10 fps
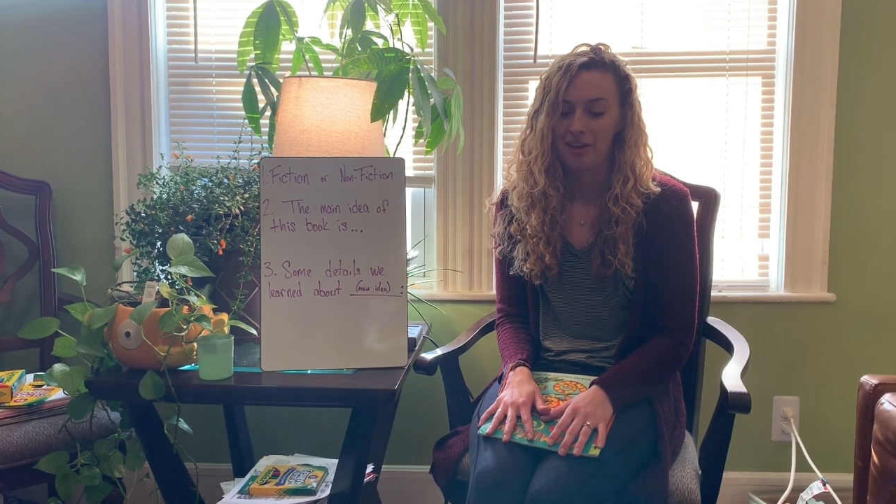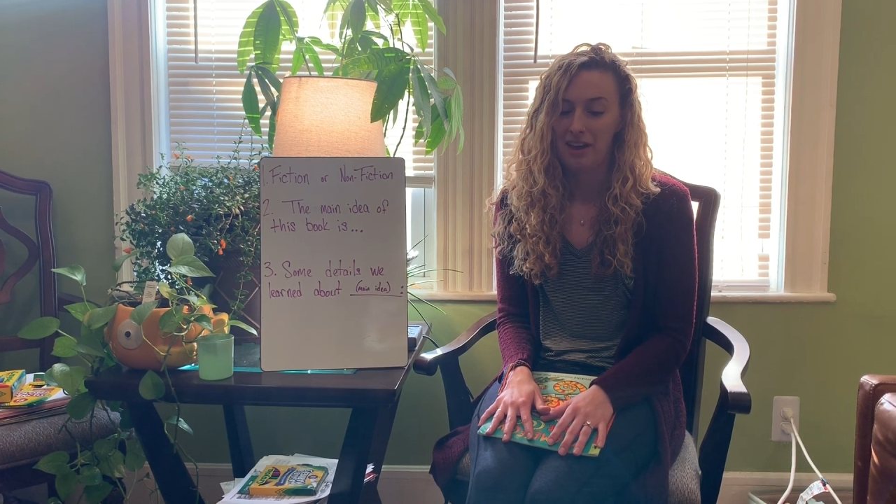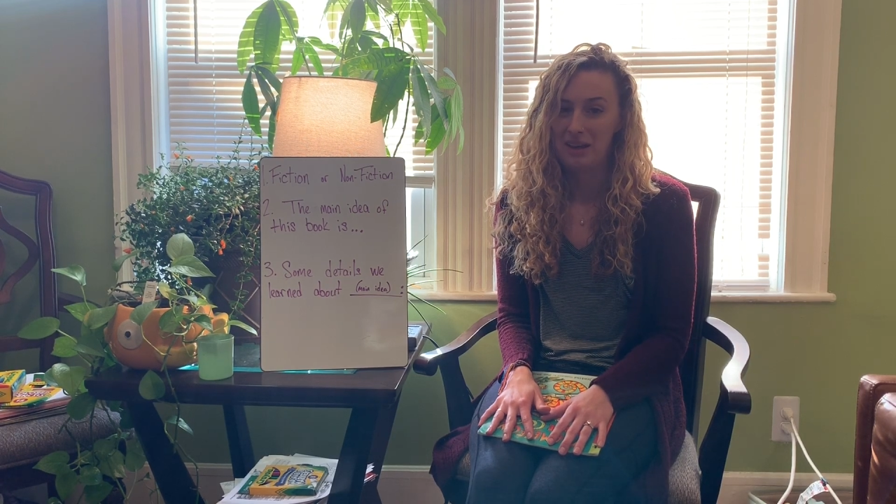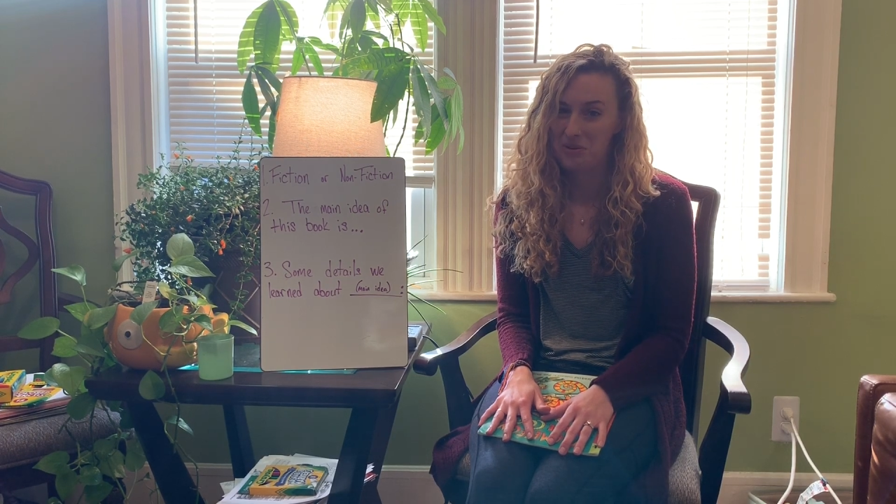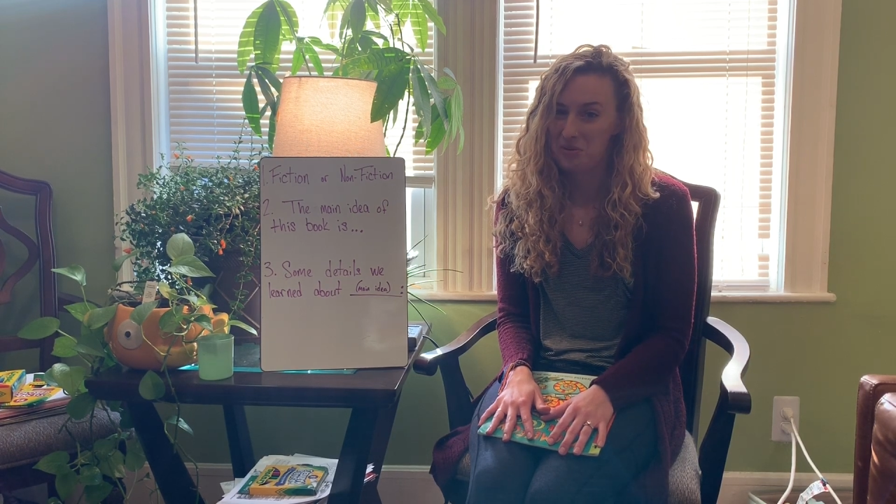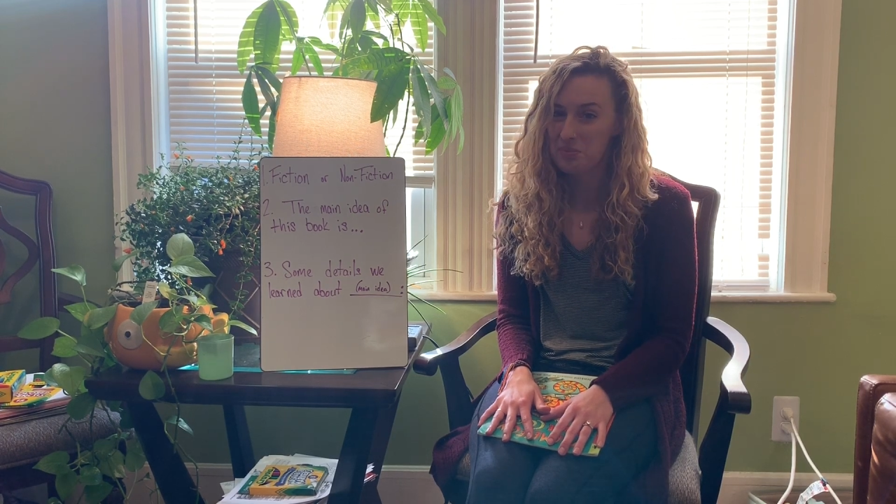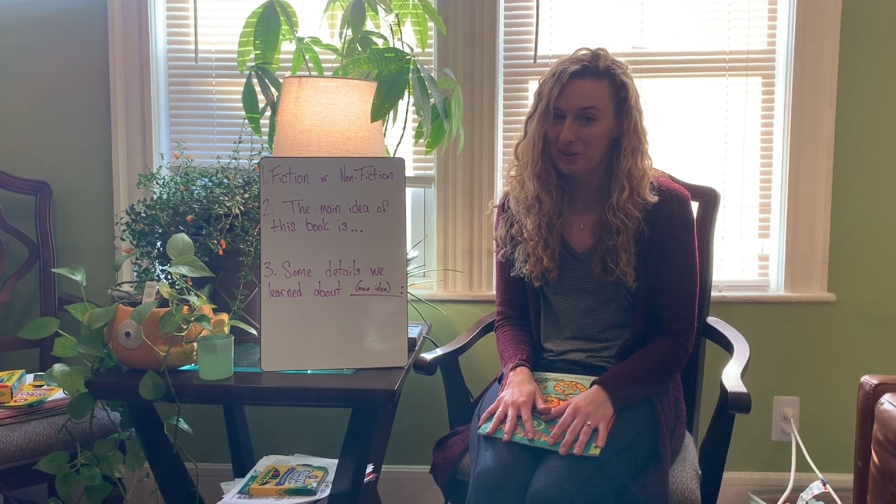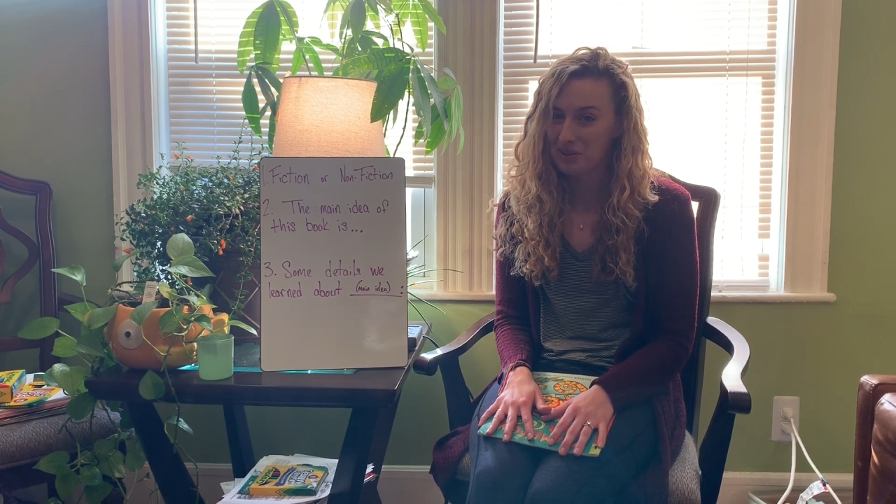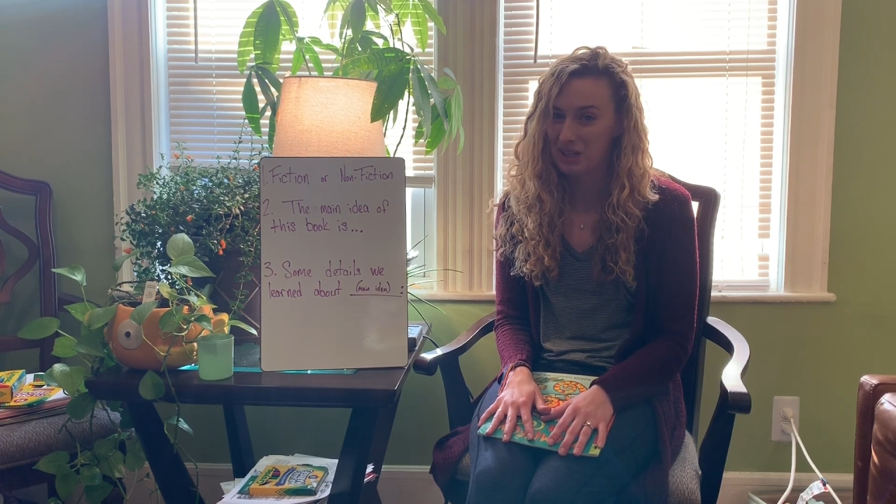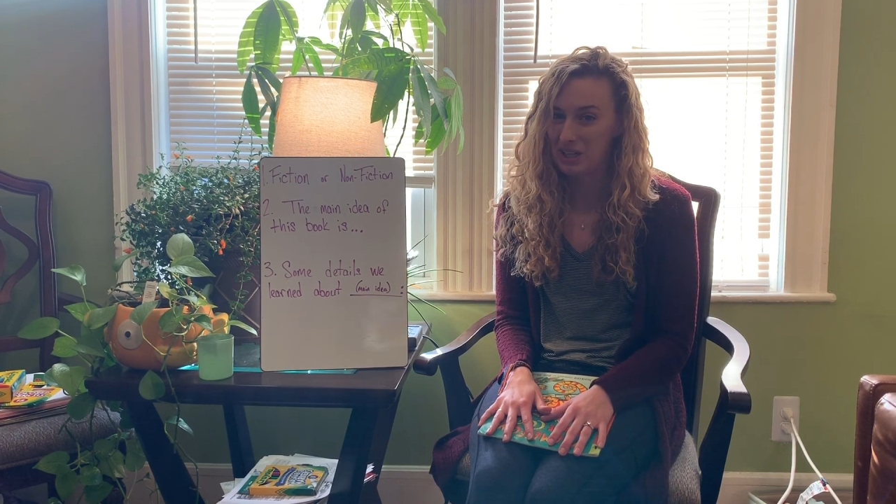I hope you're
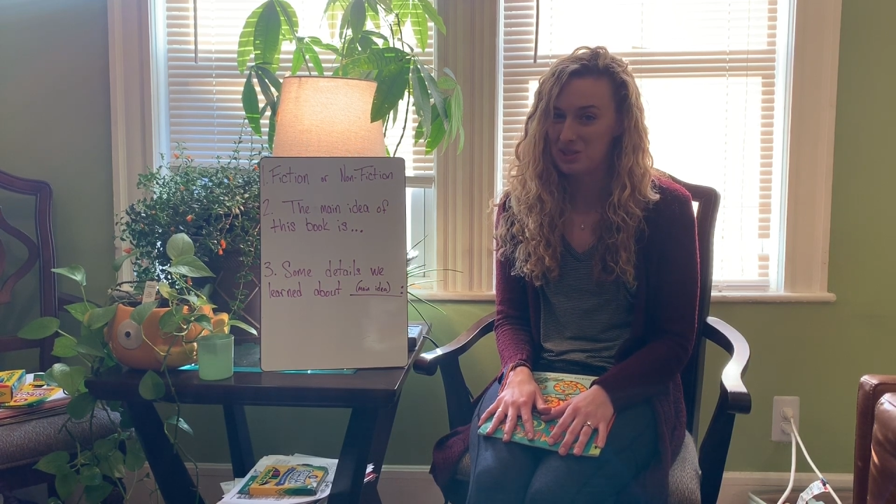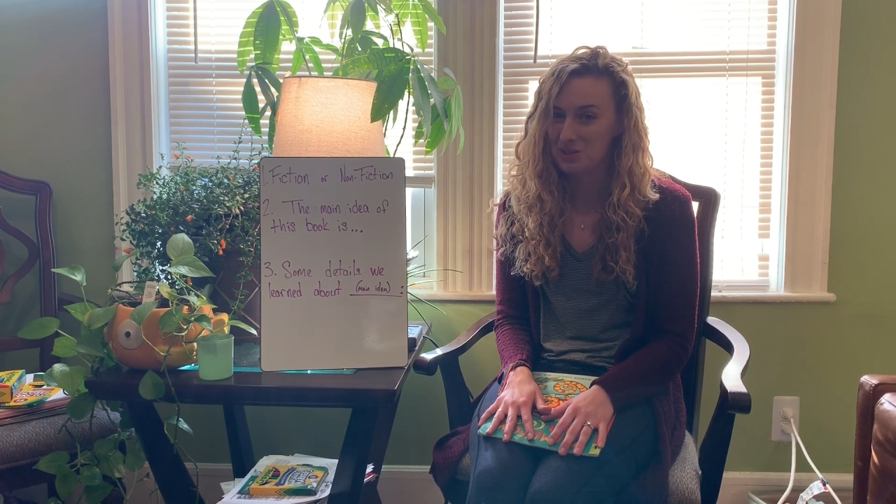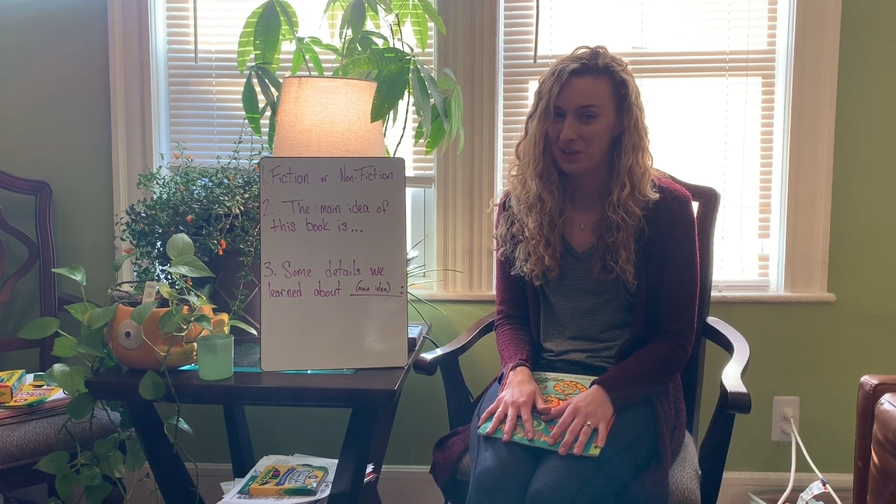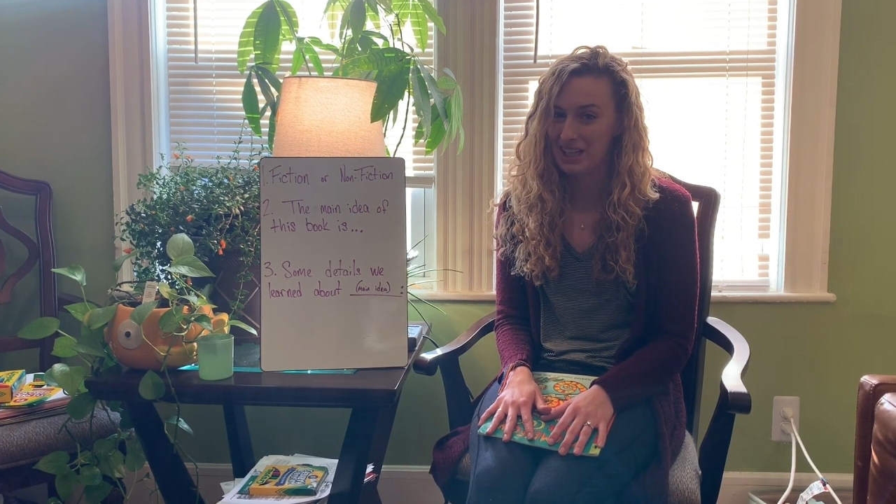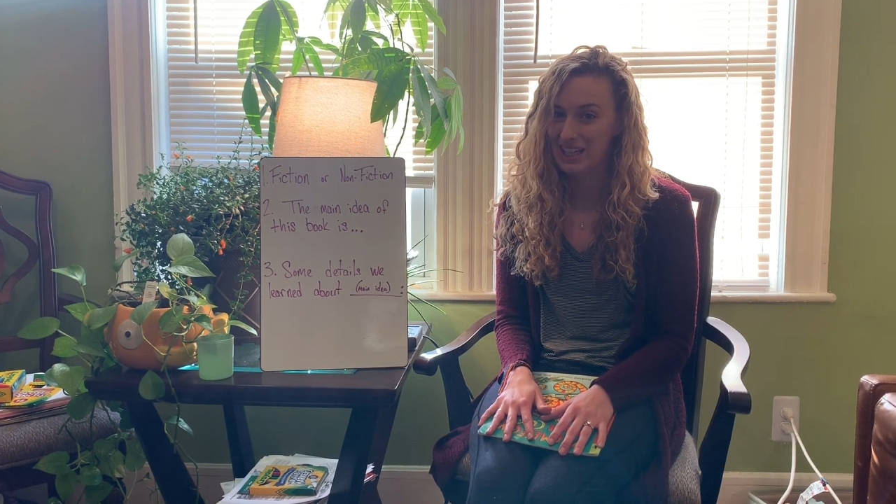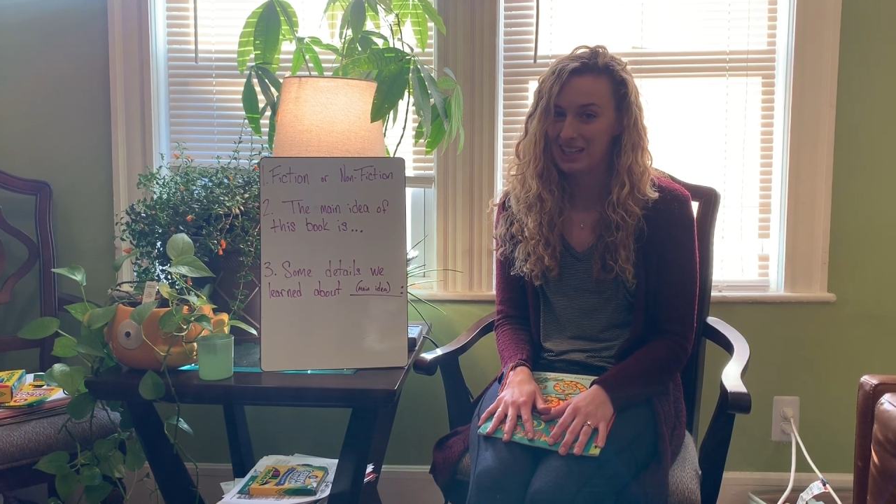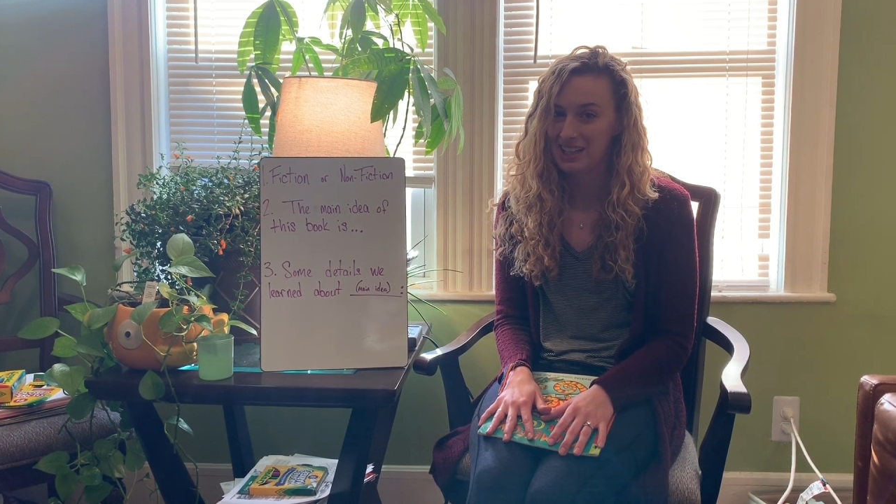going to enjoy it.